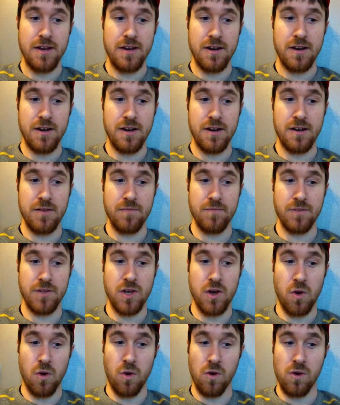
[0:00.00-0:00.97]

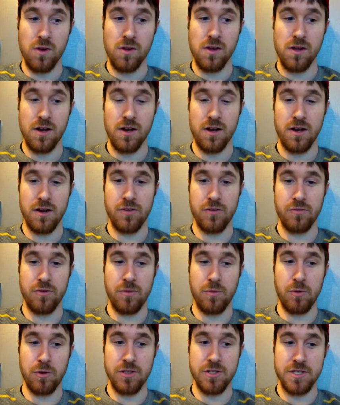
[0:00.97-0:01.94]
Cole,
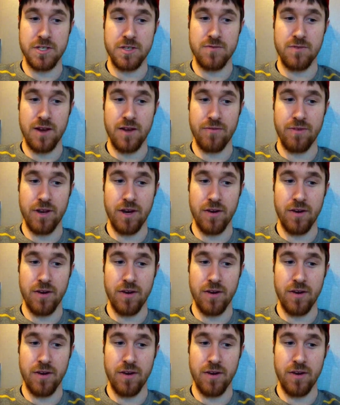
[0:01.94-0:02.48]
3.65